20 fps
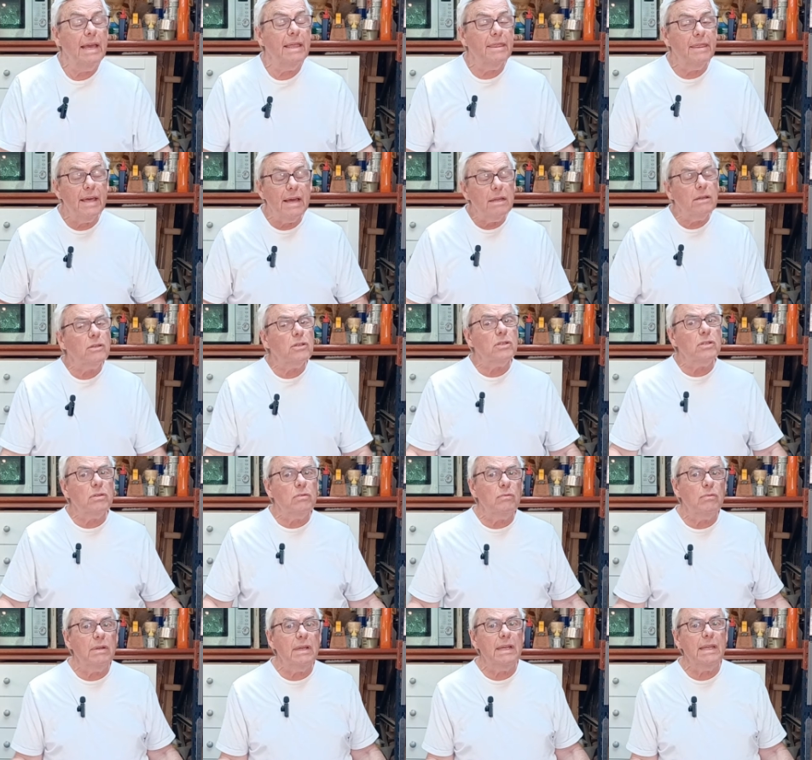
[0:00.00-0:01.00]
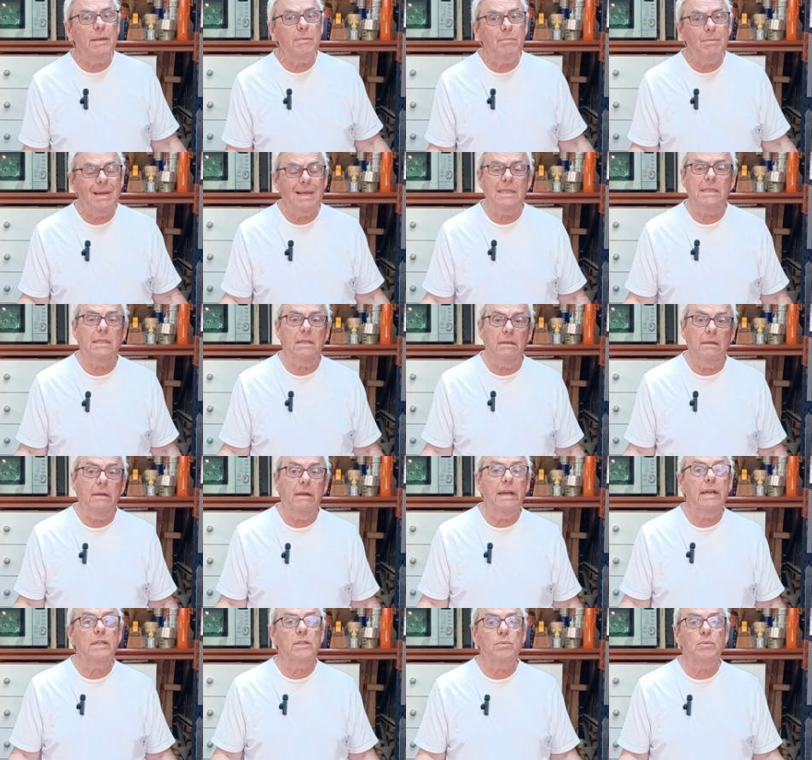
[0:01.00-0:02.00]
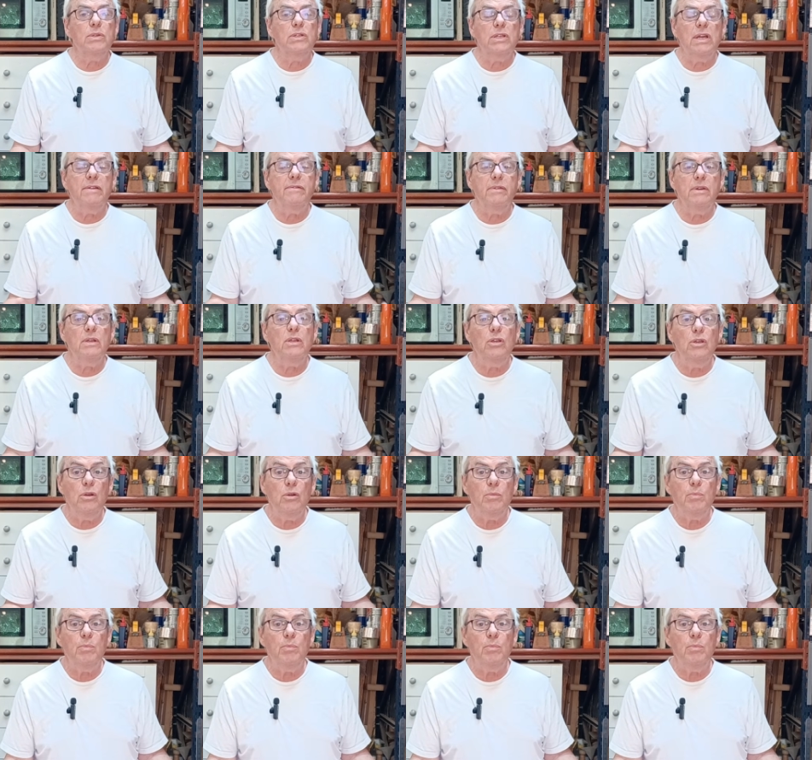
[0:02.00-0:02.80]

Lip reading: that doesn't really matter. It's whichever you